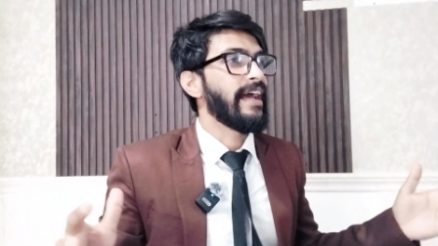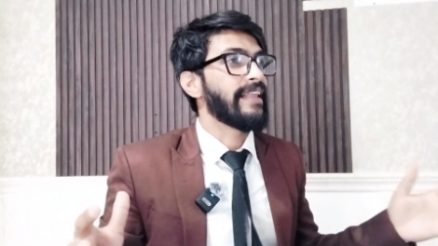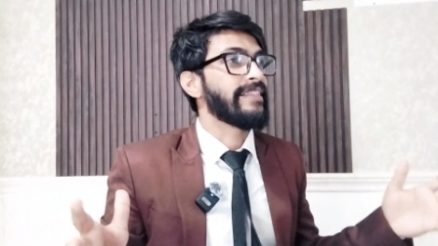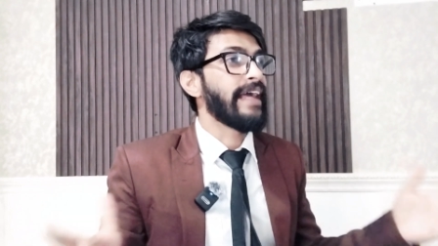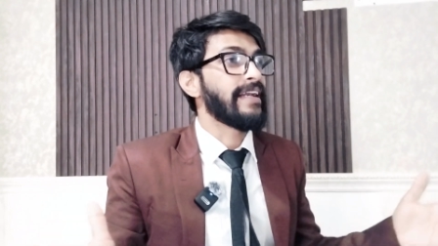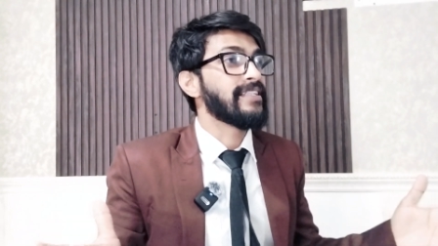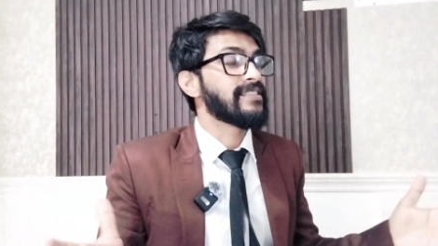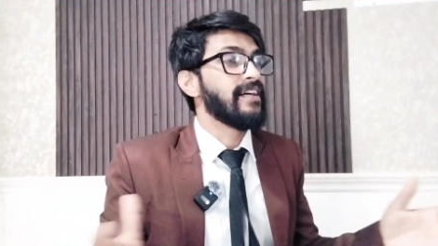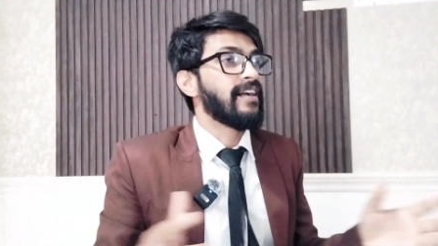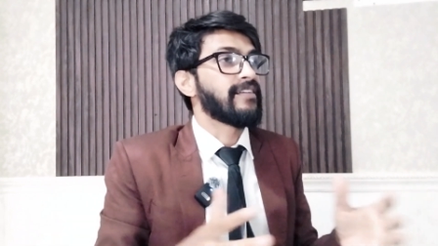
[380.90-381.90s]
and that
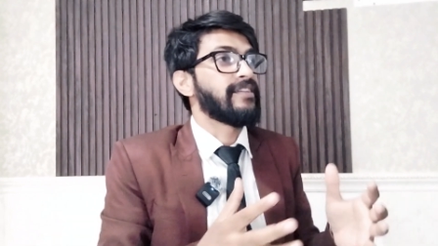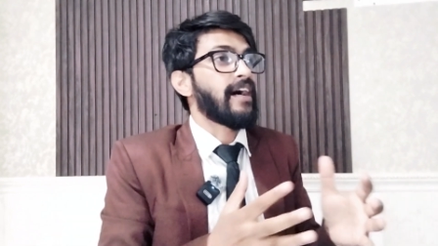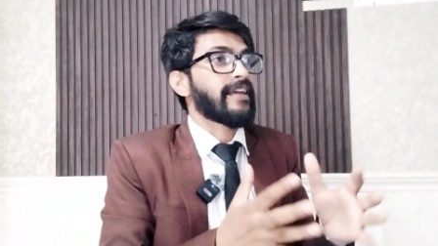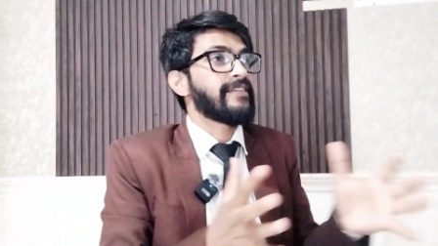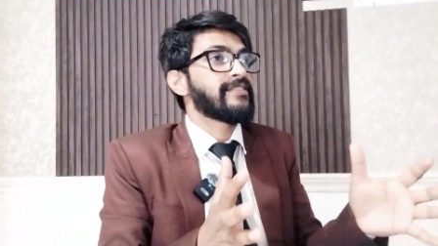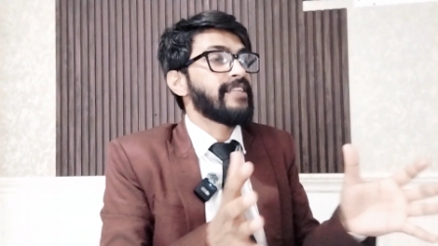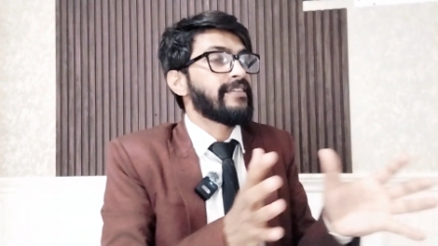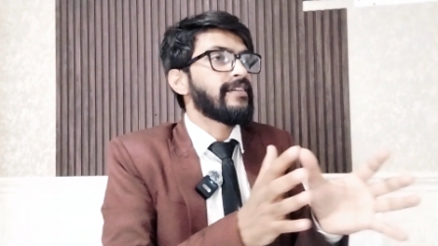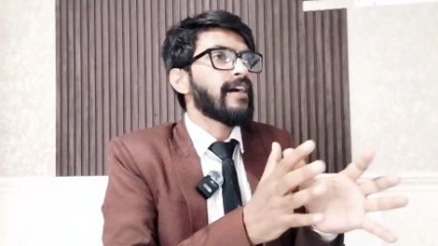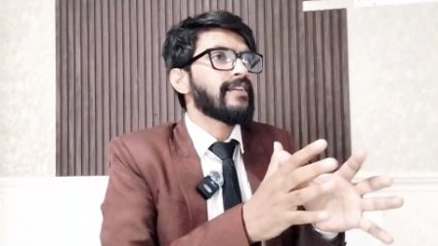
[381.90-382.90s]
is dark energy.
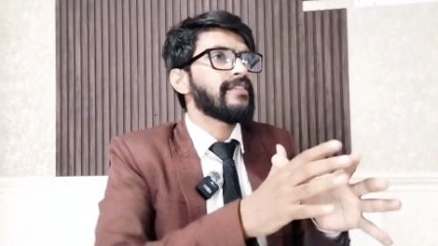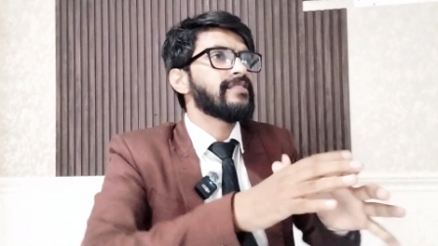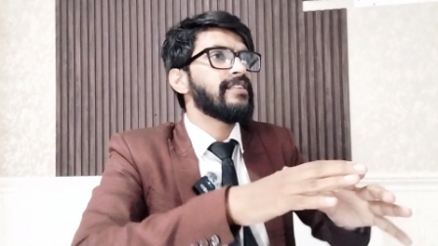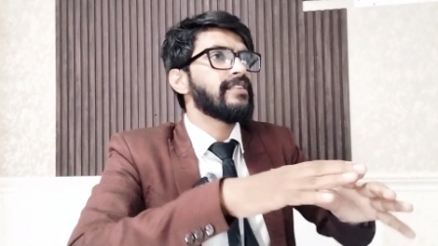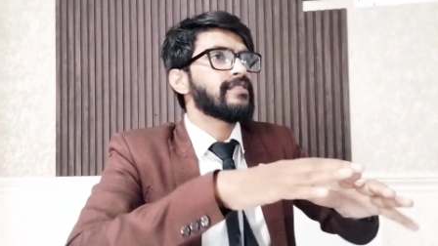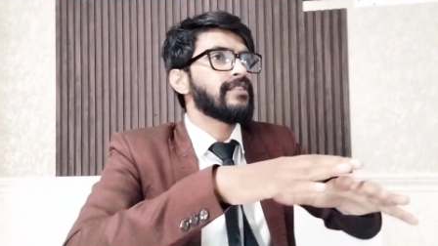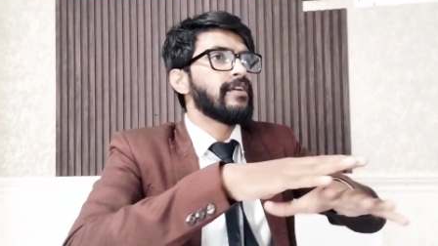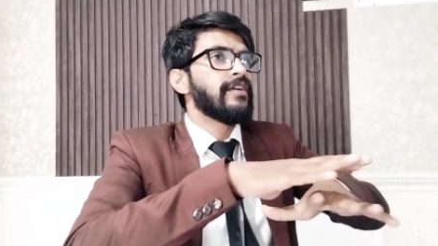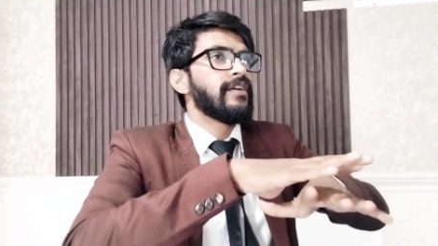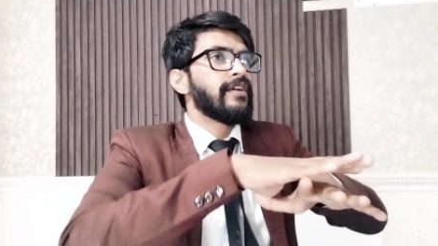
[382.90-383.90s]
And dark energy is
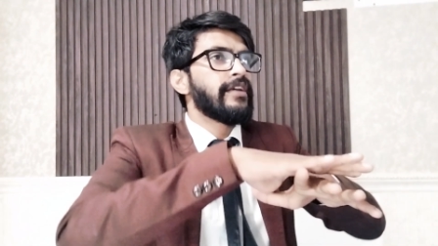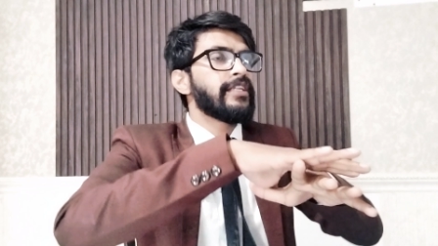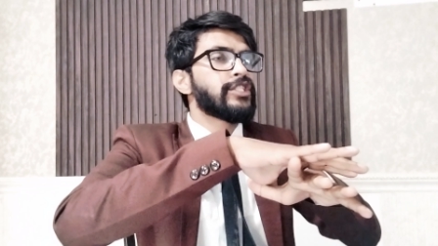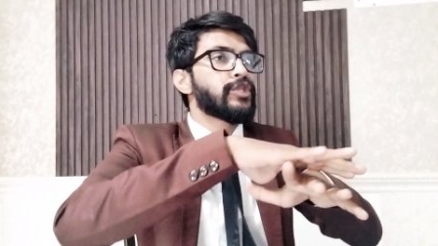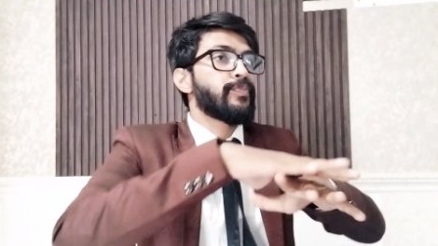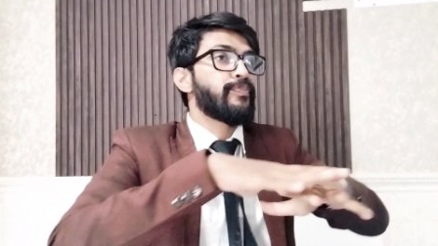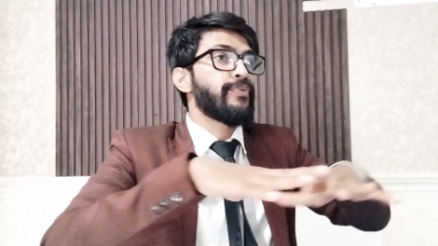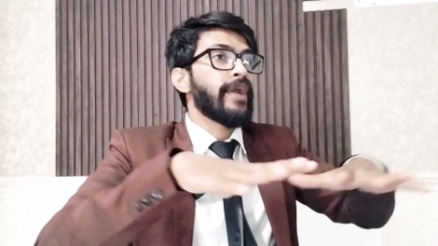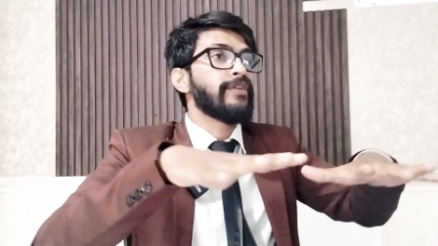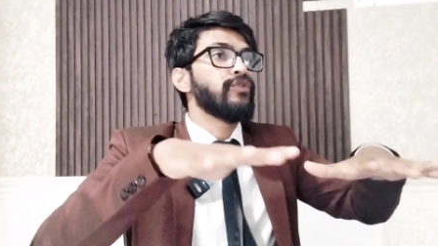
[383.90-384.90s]

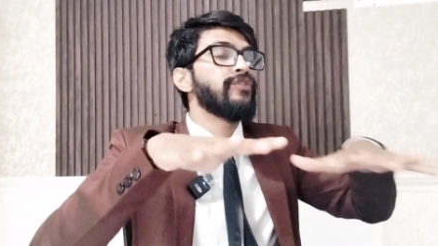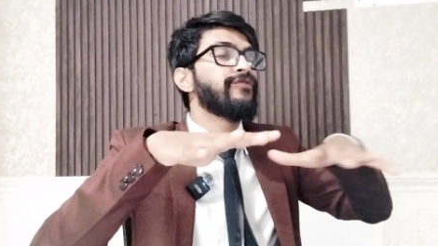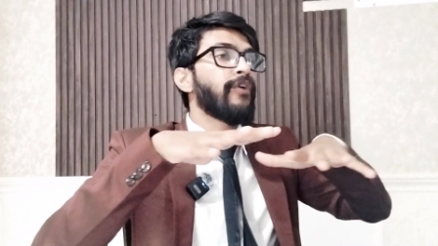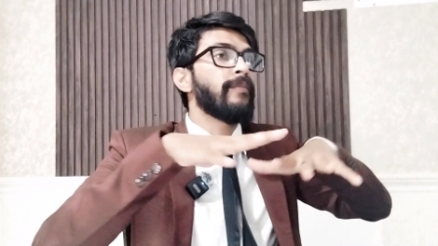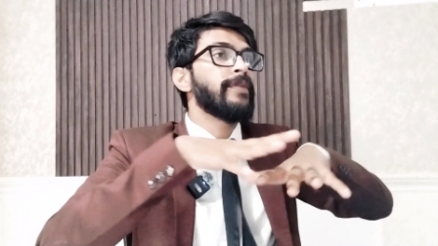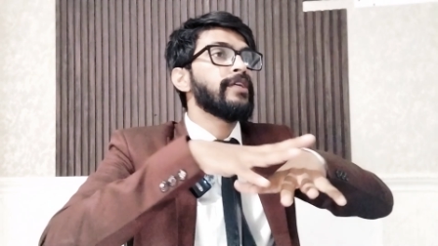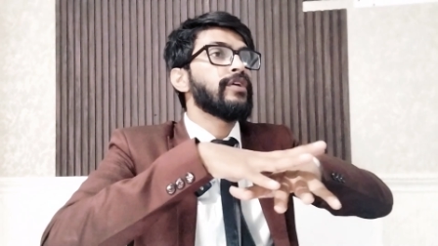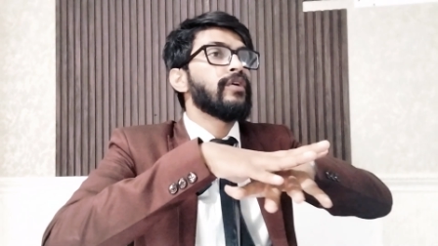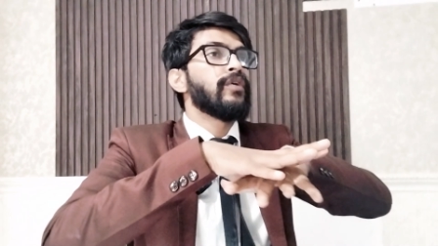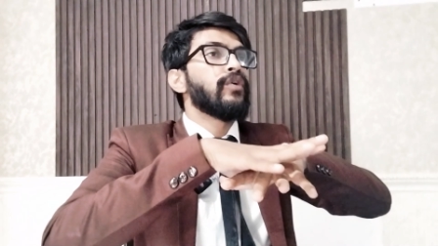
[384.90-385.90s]
spread
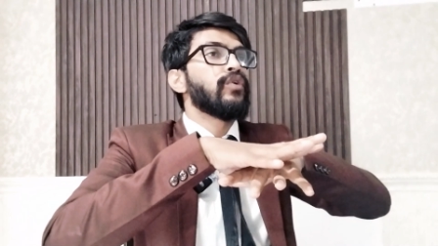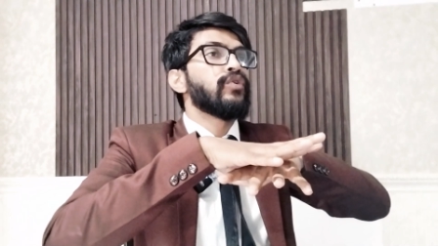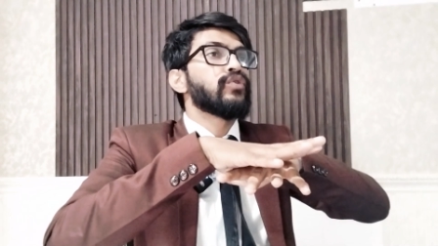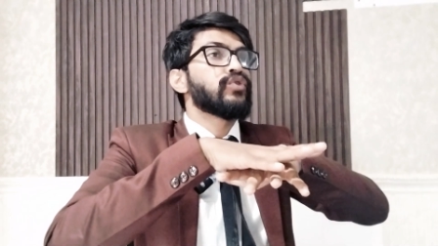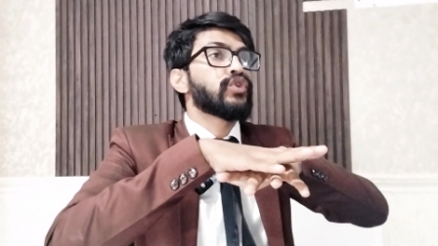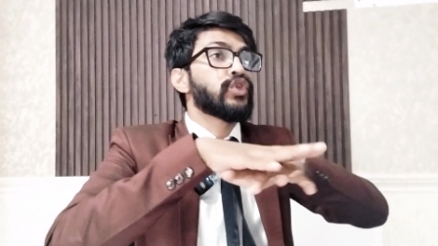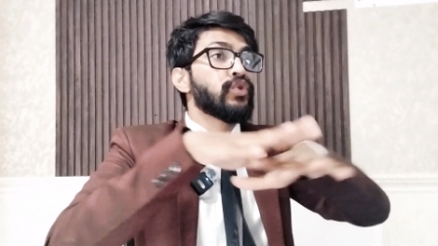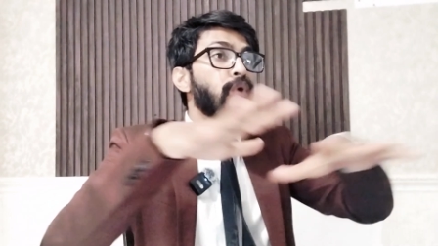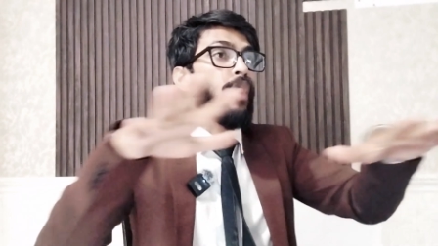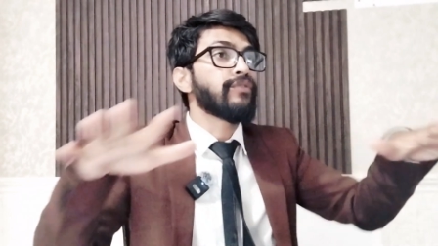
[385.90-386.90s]
uniformly
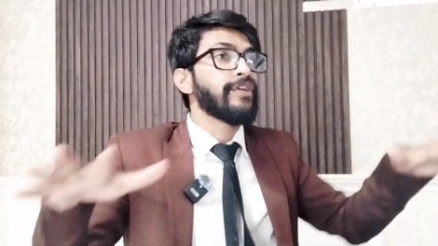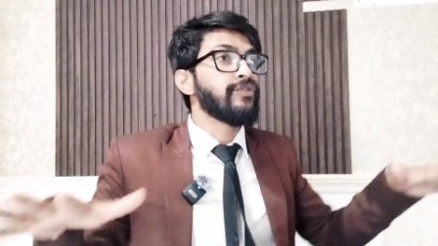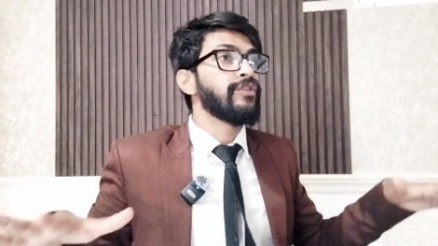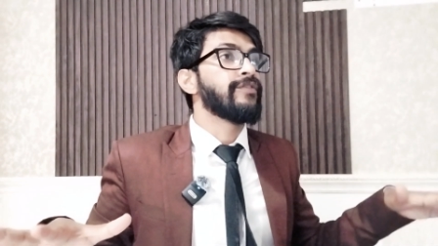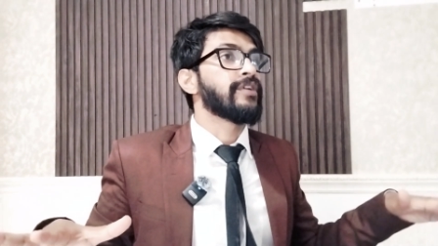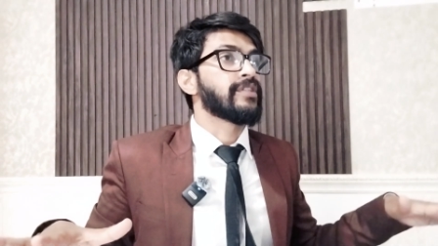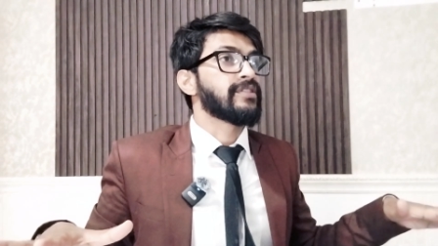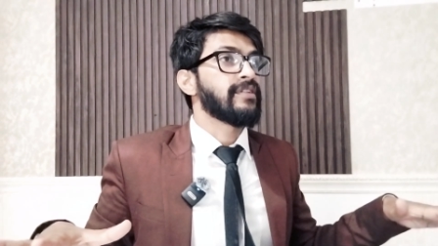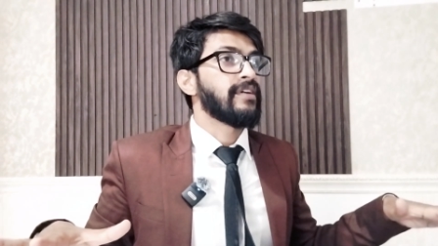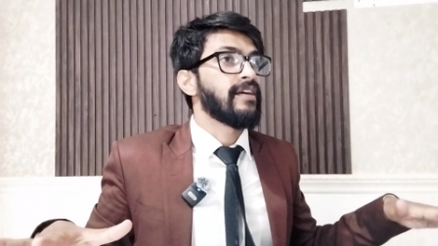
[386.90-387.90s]
throughout the
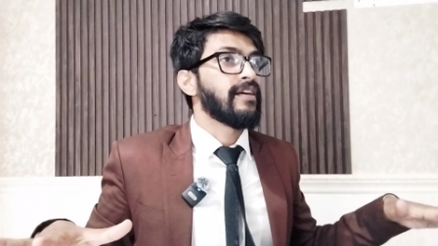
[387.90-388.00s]
universe.